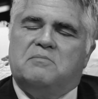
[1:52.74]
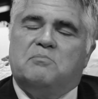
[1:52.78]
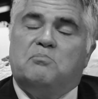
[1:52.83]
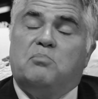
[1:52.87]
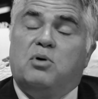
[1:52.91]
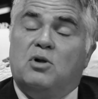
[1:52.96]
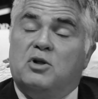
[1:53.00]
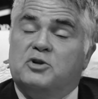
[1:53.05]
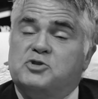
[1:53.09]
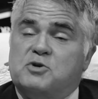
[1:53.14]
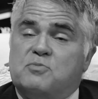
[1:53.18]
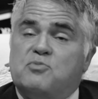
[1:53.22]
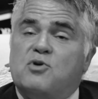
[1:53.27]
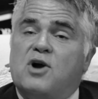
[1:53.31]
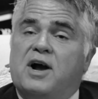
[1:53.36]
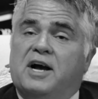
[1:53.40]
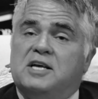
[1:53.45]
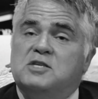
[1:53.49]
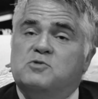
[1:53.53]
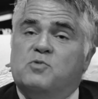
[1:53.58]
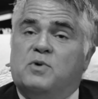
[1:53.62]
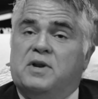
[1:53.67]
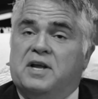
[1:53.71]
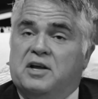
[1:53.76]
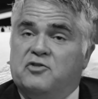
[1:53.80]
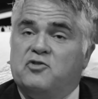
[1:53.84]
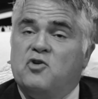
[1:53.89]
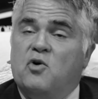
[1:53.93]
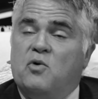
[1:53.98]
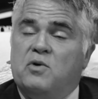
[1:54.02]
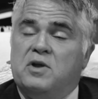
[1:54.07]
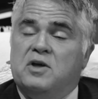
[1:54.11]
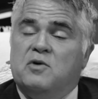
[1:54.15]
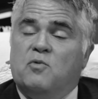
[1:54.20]
Pulitzer Prize-winning and
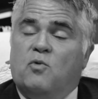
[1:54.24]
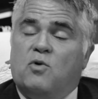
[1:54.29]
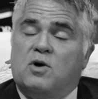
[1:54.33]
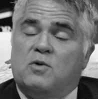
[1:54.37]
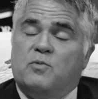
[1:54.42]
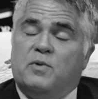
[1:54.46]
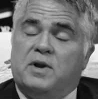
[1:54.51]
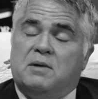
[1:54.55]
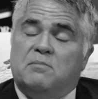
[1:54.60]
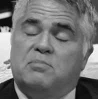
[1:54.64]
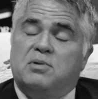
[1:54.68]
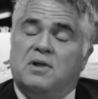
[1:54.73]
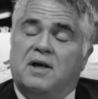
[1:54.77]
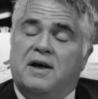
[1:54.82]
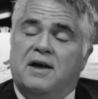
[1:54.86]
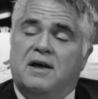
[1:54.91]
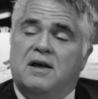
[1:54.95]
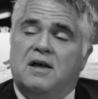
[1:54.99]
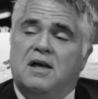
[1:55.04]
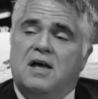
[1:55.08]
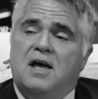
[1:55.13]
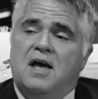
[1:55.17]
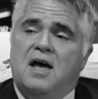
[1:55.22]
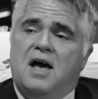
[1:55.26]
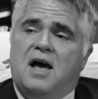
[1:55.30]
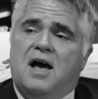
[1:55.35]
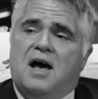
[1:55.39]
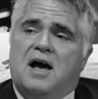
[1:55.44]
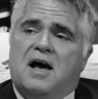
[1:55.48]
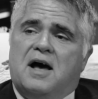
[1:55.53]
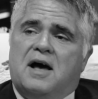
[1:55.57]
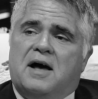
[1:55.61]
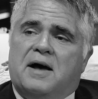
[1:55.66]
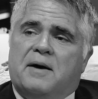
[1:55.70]
Tony Award-winning play
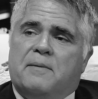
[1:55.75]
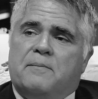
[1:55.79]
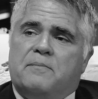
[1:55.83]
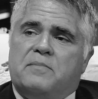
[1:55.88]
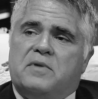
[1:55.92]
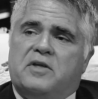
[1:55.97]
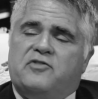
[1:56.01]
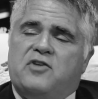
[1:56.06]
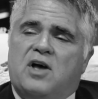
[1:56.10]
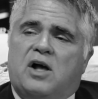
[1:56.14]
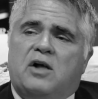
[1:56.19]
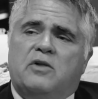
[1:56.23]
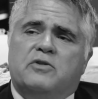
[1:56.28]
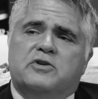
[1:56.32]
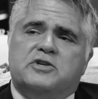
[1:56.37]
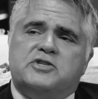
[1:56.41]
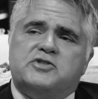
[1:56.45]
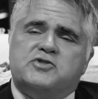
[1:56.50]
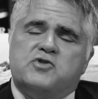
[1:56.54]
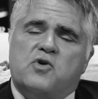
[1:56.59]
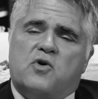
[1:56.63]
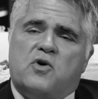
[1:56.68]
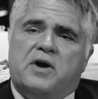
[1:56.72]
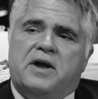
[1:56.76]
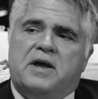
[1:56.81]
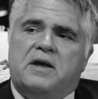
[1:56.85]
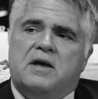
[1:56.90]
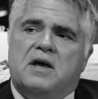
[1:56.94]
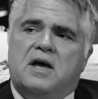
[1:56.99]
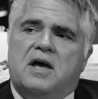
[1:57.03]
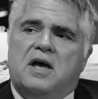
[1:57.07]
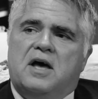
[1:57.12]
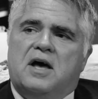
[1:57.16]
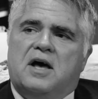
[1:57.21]
um, tell the
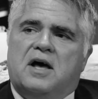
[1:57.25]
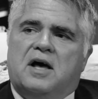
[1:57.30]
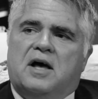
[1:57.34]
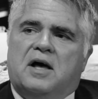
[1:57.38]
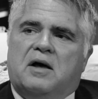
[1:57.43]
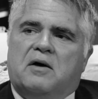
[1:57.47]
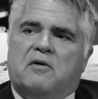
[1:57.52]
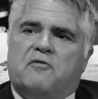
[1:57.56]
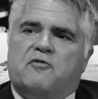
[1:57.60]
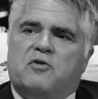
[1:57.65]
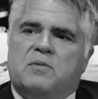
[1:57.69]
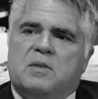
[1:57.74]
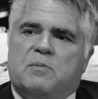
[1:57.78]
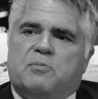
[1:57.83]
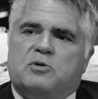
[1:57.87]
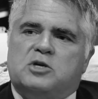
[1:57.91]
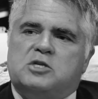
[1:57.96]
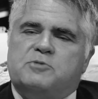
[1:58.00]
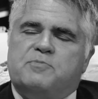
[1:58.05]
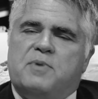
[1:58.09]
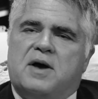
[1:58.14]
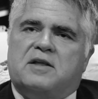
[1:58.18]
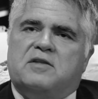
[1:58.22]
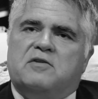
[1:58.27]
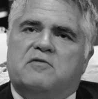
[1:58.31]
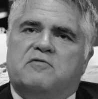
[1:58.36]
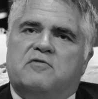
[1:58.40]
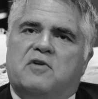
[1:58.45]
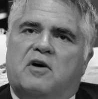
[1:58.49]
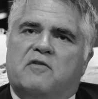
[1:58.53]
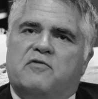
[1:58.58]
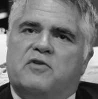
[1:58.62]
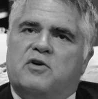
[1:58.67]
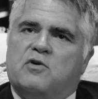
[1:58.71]
story from the
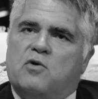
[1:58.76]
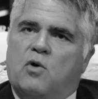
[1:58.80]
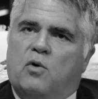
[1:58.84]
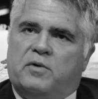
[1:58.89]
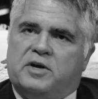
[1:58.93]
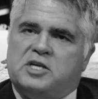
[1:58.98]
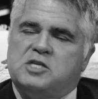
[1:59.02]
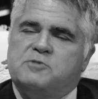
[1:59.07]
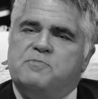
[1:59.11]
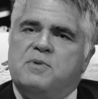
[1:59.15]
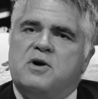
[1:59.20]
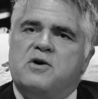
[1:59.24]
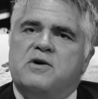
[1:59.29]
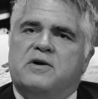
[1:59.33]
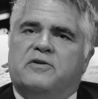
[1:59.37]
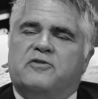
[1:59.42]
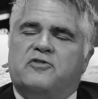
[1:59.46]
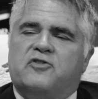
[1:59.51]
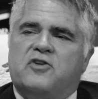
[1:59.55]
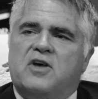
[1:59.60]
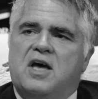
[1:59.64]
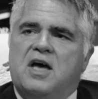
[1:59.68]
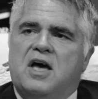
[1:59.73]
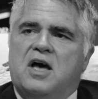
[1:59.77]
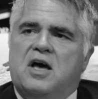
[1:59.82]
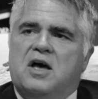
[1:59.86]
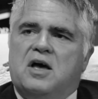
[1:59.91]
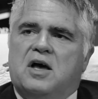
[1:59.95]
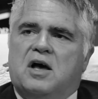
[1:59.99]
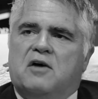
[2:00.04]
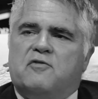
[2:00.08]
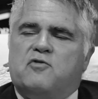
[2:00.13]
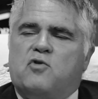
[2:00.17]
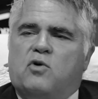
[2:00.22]
perspective of their own experience.
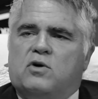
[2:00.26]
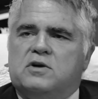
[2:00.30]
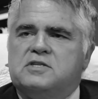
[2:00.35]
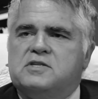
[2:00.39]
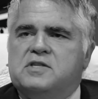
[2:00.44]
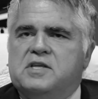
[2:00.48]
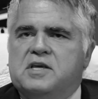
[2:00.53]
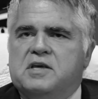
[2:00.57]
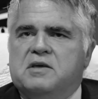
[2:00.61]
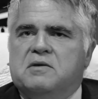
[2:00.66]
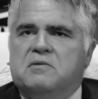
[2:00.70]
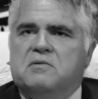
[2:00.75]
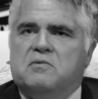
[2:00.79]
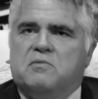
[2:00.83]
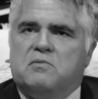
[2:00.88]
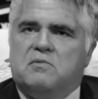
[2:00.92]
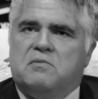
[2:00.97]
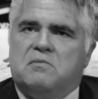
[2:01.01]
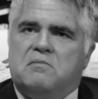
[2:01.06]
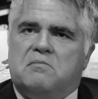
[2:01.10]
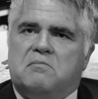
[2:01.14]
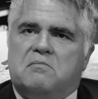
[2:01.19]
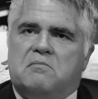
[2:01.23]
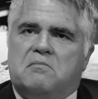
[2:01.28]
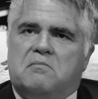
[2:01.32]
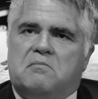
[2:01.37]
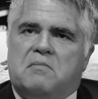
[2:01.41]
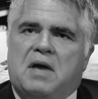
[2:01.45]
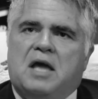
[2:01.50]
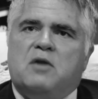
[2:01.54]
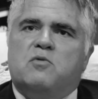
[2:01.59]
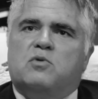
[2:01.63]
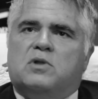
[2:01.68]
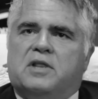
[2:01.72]
Of course, the
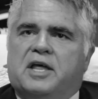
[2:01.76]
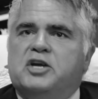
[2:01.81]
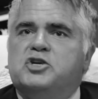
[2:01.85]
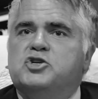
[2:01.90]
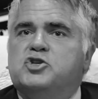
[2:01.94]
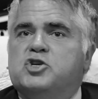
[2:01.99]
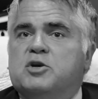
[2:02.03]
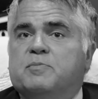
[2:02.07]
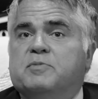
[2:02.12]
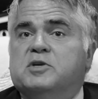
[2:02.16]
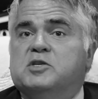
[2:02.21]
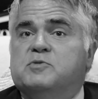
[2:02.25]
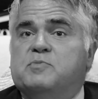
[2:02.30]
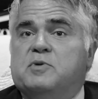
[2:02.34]
main relationship is